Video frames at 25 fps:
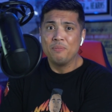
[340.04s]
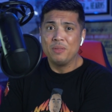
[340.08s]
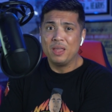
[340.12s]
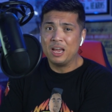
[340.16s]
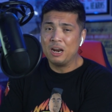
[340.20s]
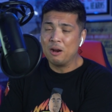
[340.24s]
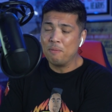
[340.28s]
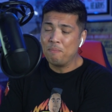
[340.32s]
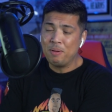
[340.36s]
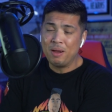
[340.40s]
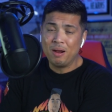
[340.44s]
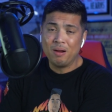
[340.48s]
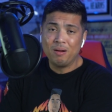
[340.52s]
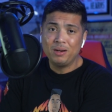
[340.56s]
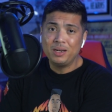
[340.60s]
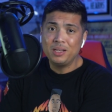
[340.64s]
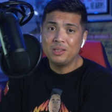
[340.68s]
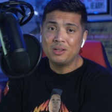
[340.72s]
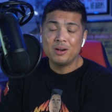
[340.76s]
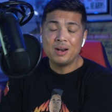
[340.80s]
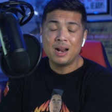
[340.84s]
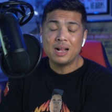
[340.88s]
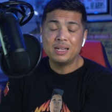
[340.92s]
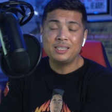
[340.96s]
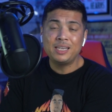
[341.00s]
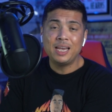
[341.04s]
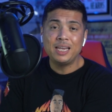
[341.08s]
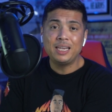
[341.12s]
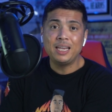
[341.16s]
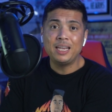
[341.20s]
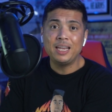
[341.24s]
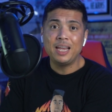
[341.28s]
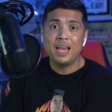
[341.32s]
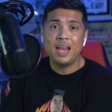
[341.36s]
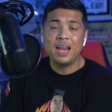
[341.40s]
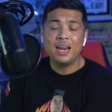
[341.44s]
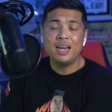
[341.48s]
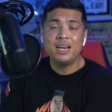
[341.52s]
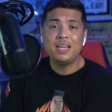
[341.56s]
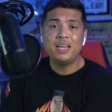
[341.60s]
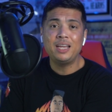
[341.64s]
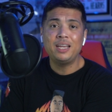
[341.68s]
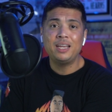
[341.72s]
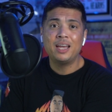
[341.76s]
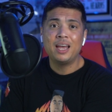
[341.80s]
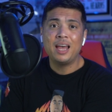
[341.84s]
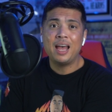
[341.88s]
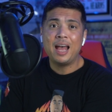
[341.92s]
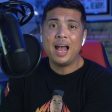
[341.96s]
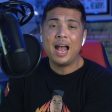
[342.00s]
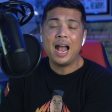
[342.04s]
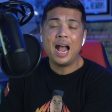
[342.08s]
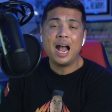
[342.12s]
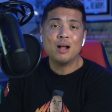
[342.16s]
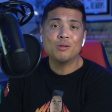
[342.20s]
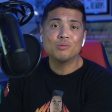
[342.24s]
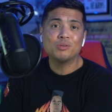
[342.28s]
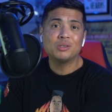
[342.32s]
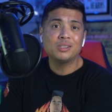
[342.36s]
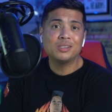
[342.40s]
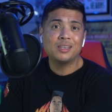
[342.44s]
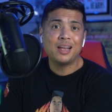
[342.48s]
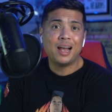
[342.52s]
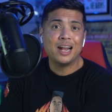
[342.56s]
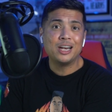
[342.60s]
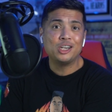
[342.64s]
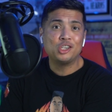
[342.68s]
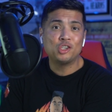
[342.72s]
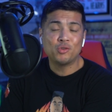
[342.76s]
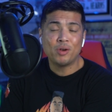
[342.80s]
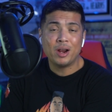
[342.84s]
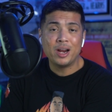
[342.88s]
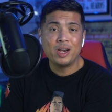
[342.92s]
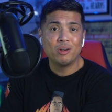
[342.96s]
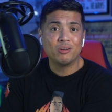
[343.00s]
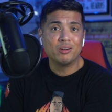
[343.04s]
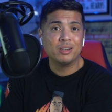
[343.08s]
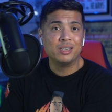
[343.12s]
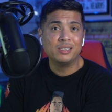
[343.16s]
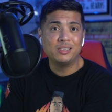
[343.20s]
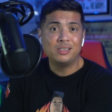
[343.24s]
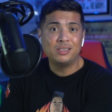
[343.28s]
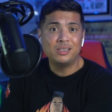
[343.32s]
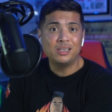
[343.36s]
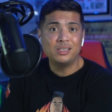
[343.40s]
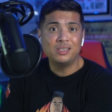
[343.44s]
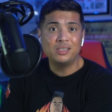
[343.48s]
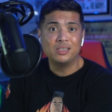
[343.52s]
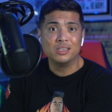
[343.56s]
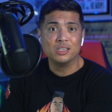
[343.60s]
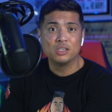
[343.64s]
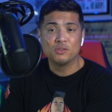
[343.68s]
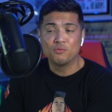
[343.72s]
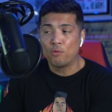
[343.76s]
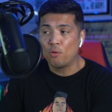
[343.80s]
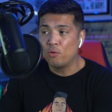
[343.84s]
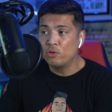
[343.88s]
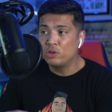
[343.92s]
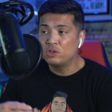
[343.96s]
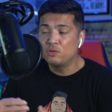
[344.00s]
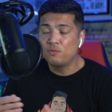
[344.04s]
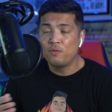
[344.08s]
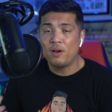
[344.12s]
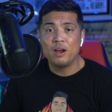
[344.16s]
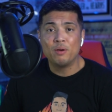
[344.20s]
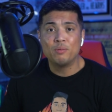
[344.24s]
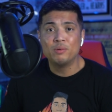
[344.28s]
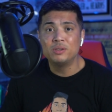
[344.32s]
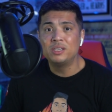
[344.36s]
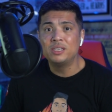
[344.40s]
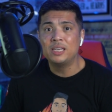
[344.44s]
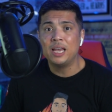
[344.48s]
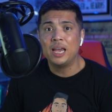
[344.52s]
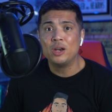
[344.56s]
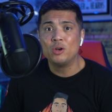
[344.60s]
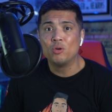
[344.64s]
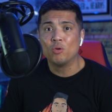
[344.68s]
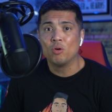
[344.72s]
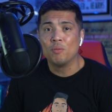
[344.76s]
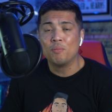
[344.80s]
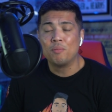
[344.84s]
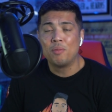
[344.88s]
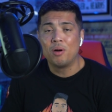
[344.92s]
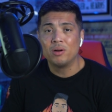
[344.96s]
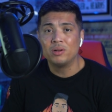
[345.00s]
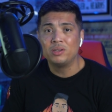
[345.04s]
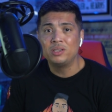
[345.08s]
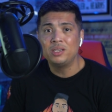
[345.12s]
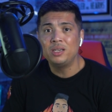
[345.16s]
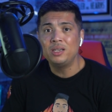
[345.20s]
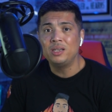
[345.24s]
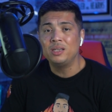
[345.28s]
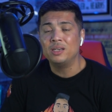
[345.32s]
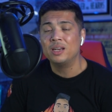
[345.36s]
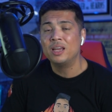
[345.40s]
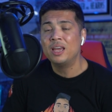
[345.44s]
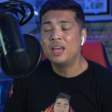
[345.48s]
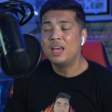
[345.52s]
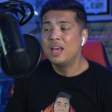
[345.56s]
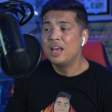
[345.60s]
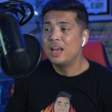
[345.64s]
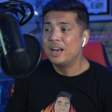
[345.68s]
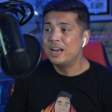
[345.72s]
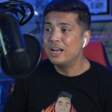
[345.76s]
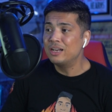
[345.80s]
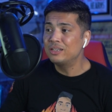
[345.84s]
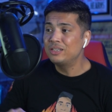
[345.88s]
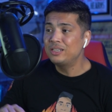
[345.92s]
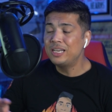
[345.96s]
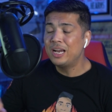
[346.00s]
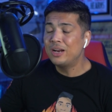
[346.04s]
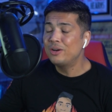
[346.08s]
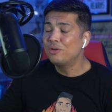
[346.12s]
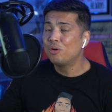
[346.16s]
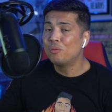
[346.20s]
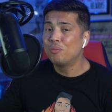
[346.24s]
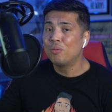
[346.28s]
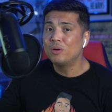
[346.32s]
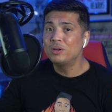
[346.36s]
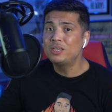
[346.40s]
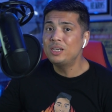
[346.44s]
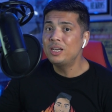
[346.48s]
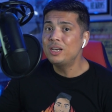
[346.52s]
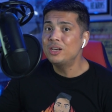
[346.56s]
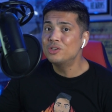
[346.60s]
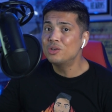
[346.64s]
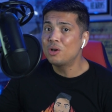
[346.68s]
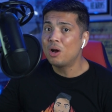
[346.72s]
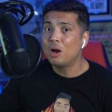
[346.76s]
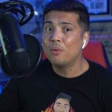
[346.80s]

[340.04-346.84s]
and apparently they're not taking any outside trainer assistance for this fight with Sandor Martin. Now, Sandor Martin is